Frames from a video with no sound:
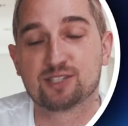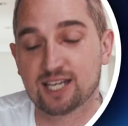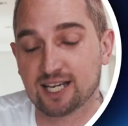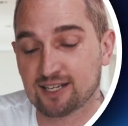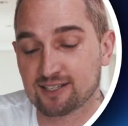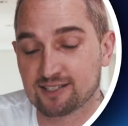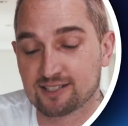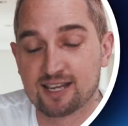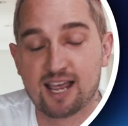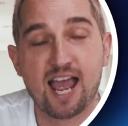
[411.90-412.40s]

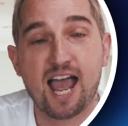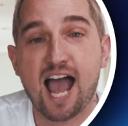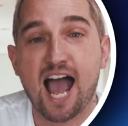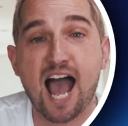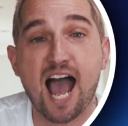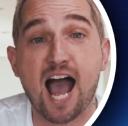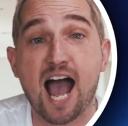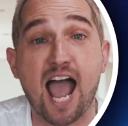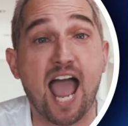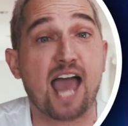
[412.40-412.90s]
6,
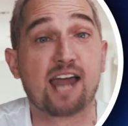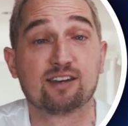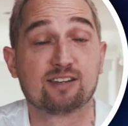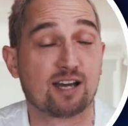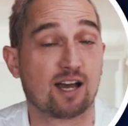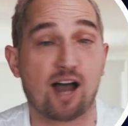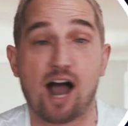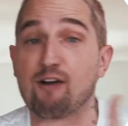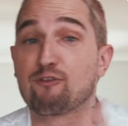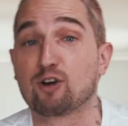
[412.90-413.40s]
and
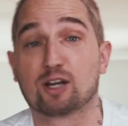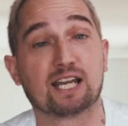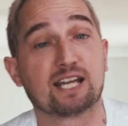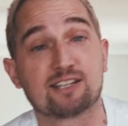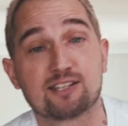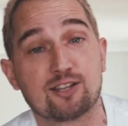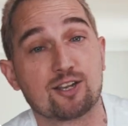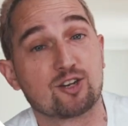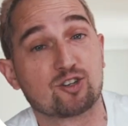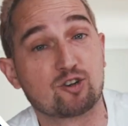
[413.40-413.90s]
I've got
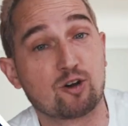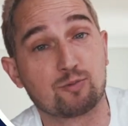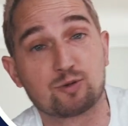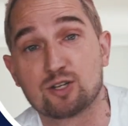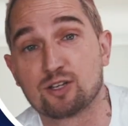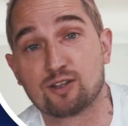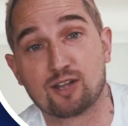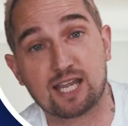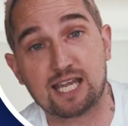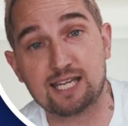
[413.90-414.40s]
links in the
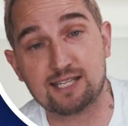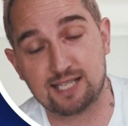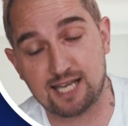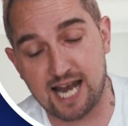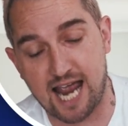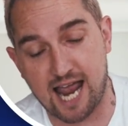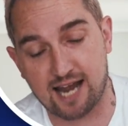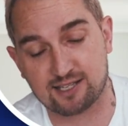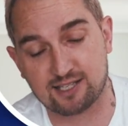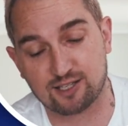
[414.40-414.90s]
description, easy
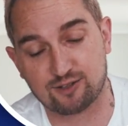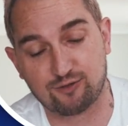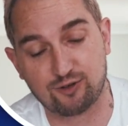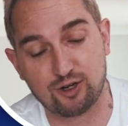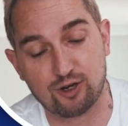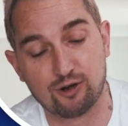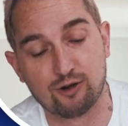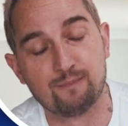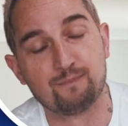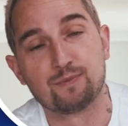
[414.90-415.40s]
to access for
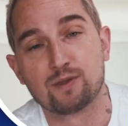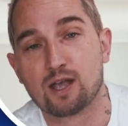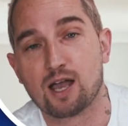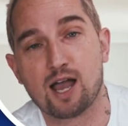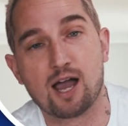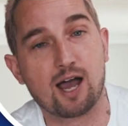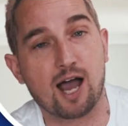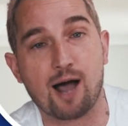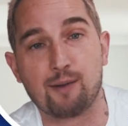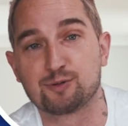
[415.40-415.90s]
you,
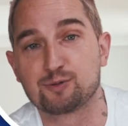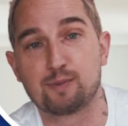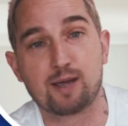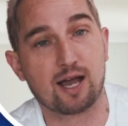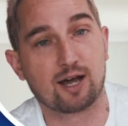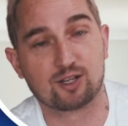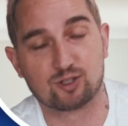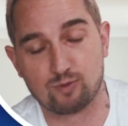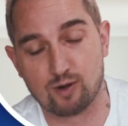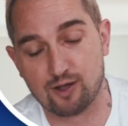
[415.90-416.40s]
helps me
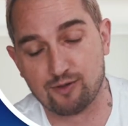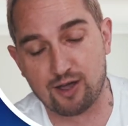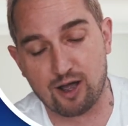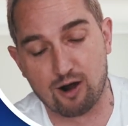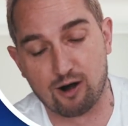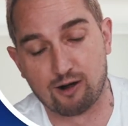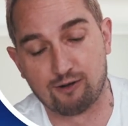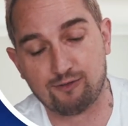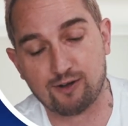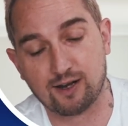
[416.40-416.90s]
out as well. There
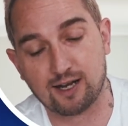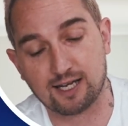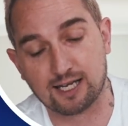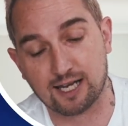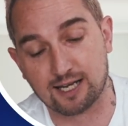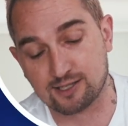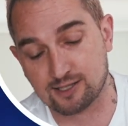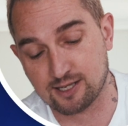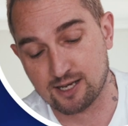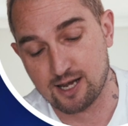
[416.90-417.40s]
are affiliate
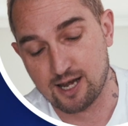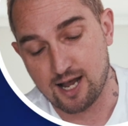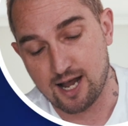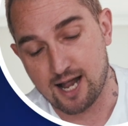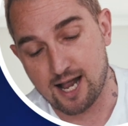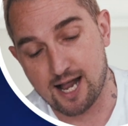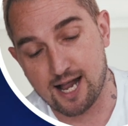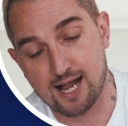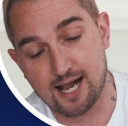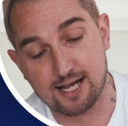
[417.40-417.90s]
links.
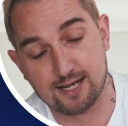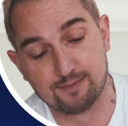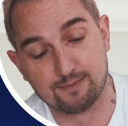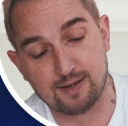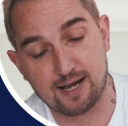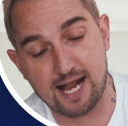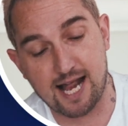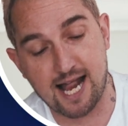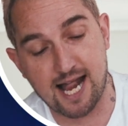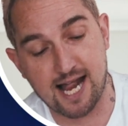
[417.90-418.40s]

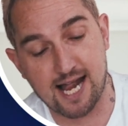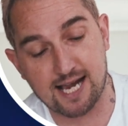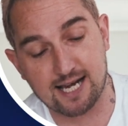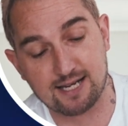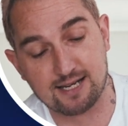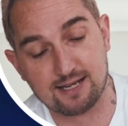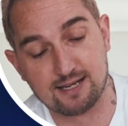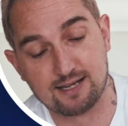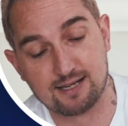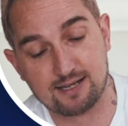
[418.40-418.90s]

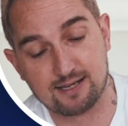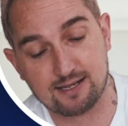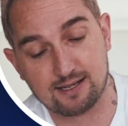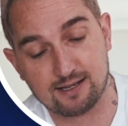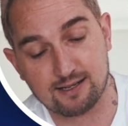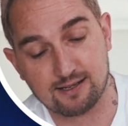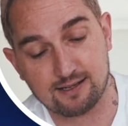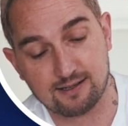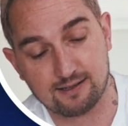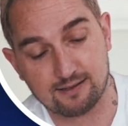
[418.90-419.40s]
And
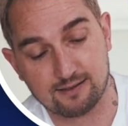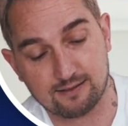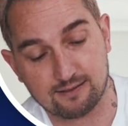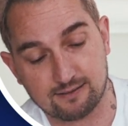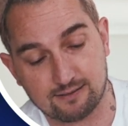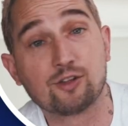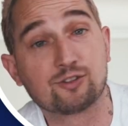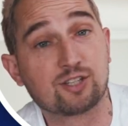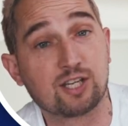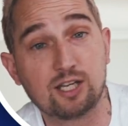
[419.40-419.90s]

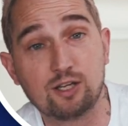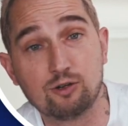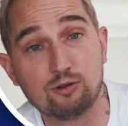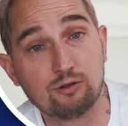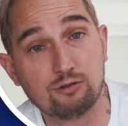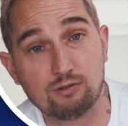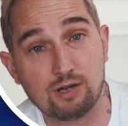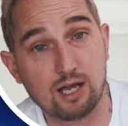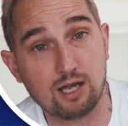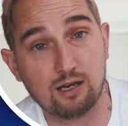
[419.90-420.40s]
I'll see
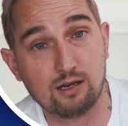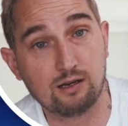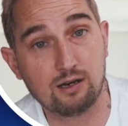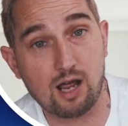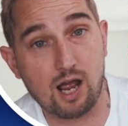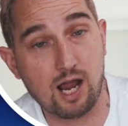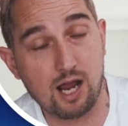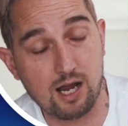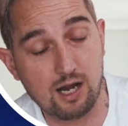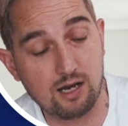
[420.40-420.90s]
you in
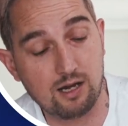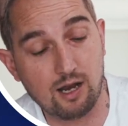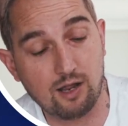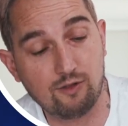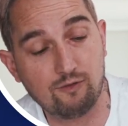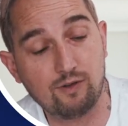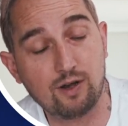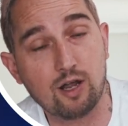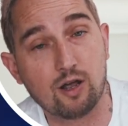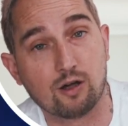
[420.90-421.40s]

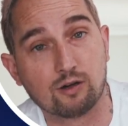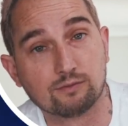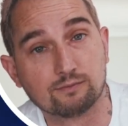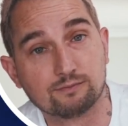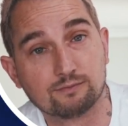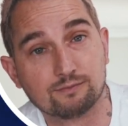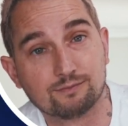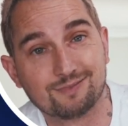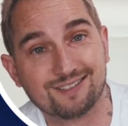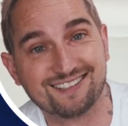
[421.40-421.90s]
another video.
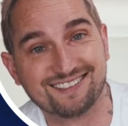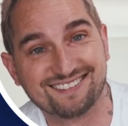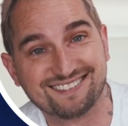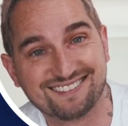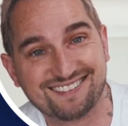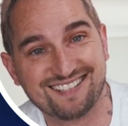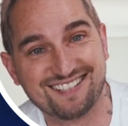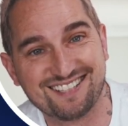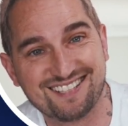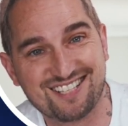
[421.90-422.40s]

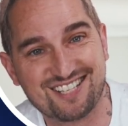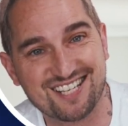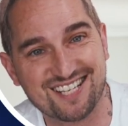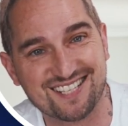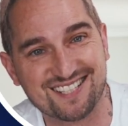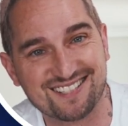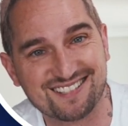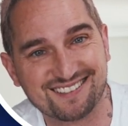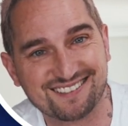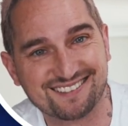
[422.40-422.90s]

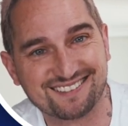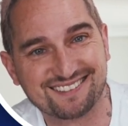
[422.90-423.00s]
Cheers.